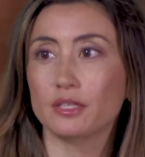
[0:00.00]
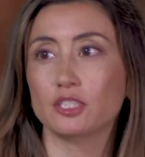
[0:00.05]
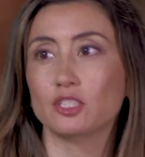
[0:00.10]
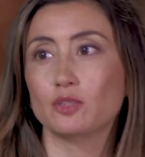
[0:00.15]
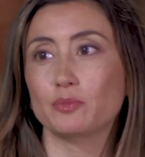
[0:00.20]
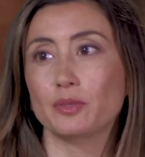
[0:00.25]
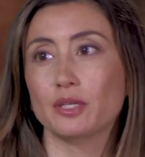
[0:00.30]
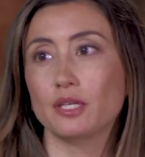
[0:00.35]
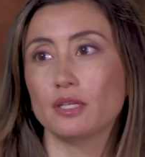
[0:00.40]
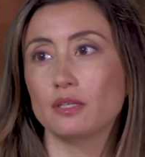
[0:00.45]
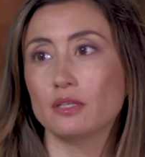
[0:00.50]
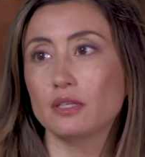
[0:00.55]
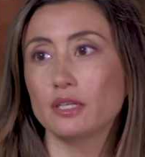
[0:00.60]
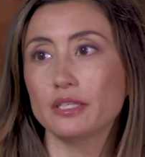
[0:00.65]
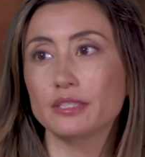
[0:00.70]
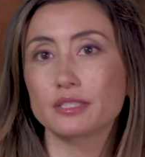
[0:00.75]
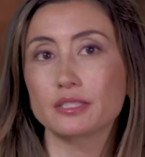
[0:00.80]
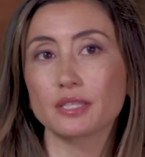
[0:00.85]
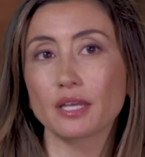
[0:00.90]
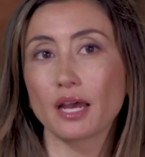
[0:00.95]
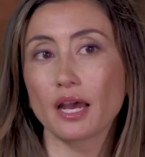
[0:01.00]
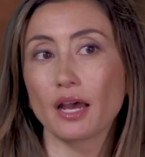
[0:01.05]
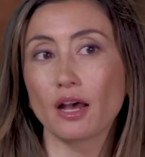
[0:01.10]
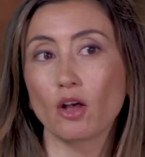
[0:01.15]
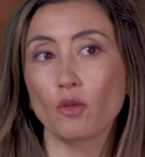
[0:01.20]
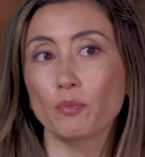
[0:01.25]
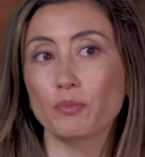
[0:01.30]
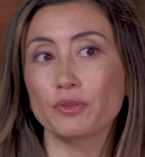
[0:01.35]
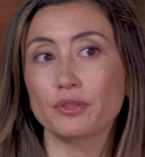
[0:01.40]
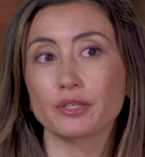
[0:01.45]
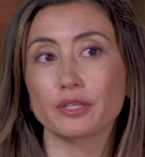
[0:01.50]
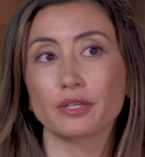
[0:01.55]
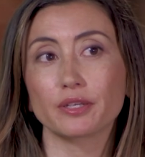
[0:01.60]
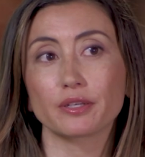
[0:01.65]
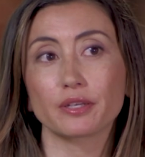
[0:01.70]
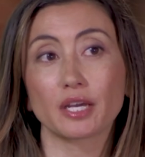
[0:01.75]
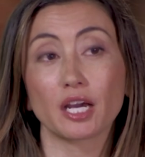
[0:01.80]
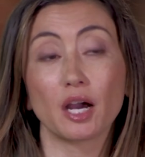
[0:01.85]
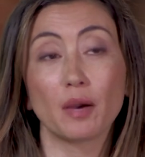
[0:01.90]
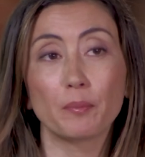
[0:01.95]
It's been it's helped the
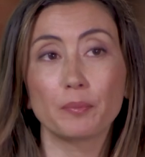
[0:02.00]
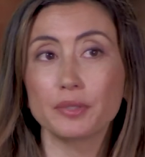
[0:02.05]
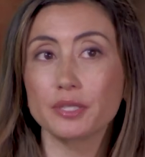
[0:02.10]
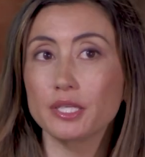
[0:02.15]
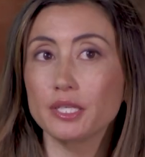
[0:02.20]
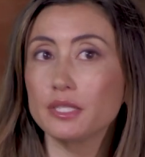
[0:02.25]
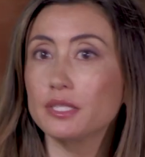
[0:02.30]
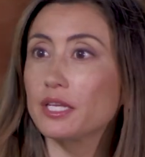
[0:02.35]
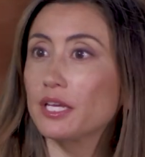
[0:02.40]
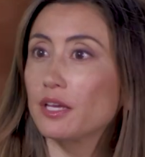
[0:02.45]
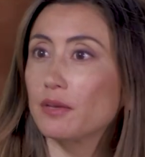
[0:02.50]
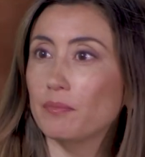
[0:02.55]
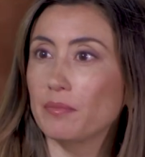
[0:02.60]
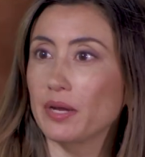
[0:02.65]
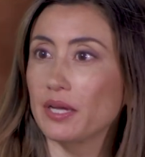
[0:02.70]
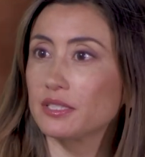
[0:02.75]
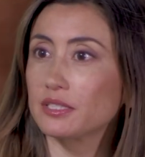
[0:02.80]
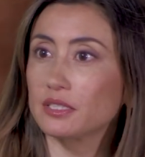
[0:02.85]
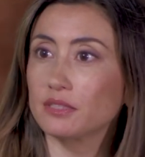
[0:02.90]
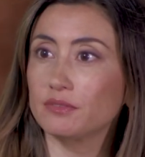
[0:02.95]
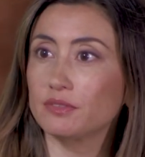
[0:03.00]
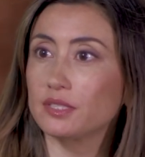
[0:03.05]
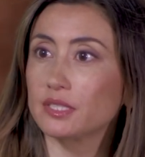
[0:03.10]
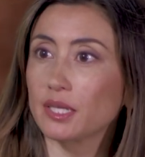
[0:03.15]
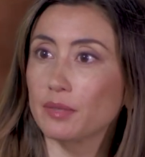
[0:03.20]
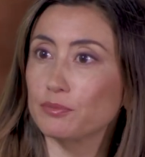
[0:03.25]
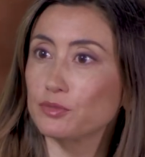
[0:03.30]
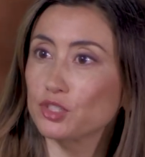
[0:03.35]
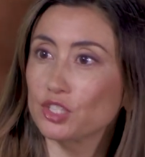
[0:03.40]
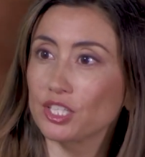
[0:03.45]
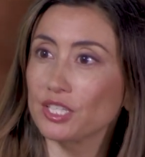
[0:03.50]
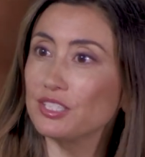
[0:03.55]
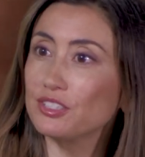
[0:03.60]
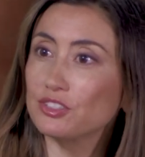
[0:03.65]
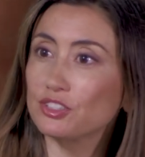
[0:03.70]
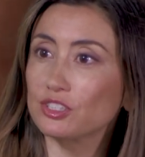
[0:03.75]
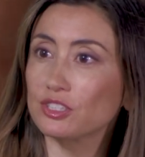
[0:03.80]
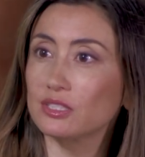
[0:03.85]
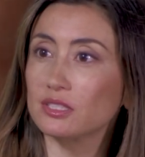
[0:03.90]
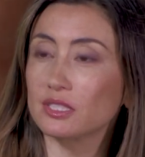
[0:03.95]
company take massive step
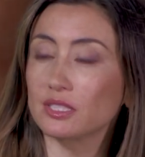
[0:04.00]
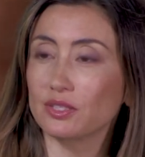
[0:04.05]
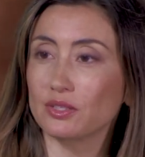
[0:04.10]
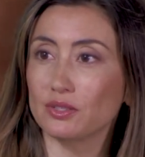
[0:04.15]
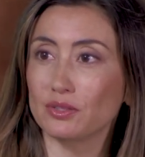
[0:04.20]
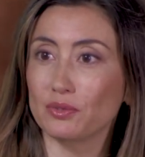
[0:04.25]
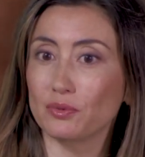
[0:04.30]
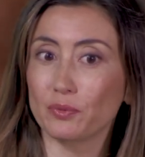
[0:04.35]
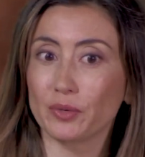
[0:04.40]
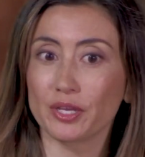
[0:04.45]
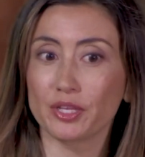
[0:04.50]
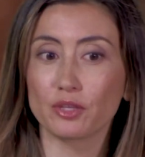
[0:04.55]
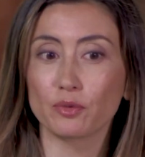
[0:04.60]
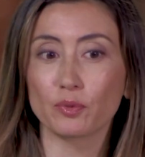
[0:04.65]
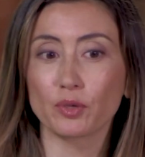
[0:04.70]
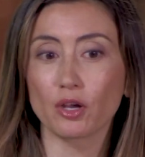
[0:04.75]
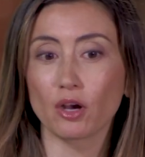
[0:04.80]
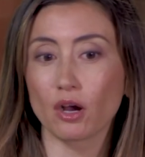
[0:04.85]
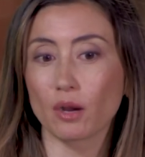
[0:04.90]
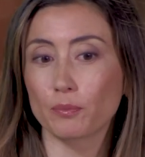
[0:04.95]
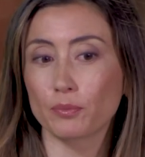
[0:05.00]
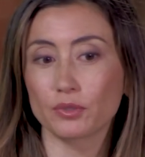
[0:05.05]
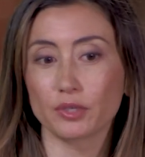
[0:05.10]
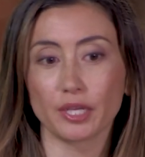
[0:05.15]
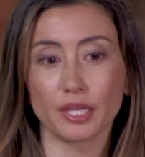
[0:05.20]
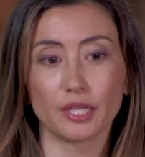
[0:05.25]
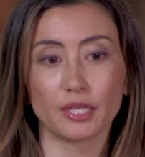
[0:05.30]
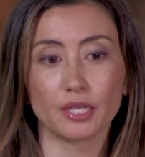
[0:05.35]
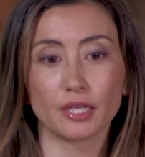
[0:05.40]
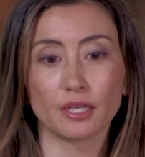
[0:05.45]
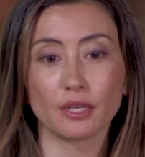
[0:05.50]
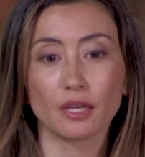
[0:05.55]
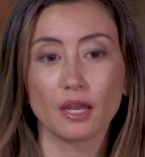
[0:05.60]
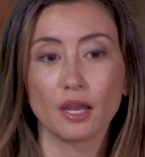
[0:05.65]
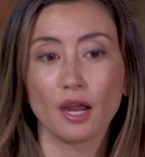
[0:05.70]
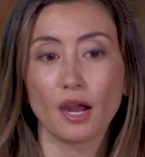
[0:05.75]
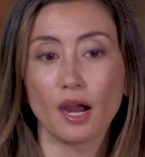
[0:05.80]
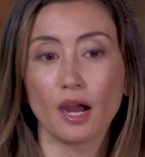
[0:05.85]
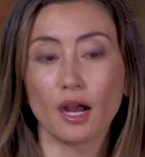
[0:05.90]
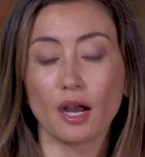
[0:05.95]
changes in the way that we operate, and
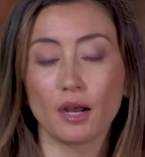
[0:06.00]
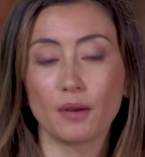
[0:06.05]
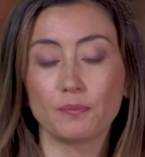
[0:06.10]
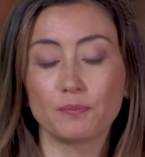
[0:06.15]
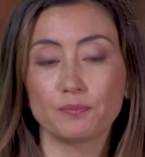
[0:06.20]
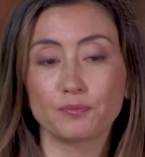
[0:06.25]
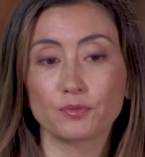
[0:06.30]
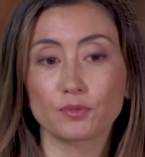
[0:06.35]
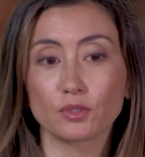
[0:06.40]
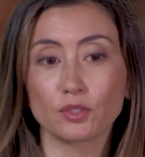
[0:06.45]
um,